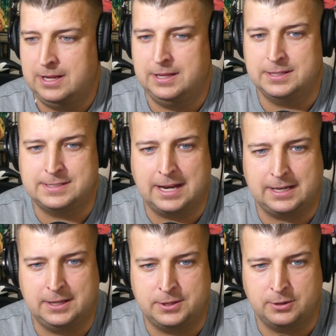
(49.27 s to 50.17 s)
in the
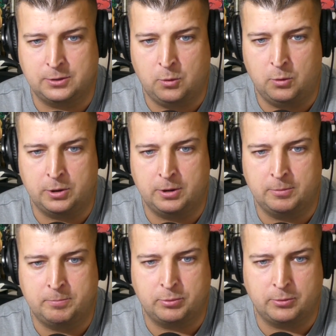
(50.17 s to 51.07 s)
second and third quarter
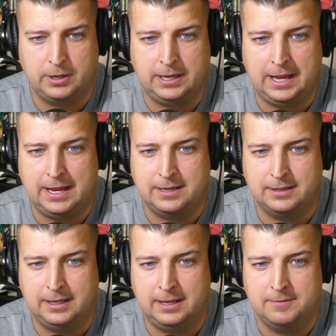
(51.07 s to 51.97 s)
pretty
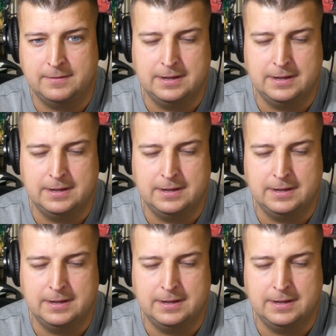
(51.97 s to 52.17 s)
handily.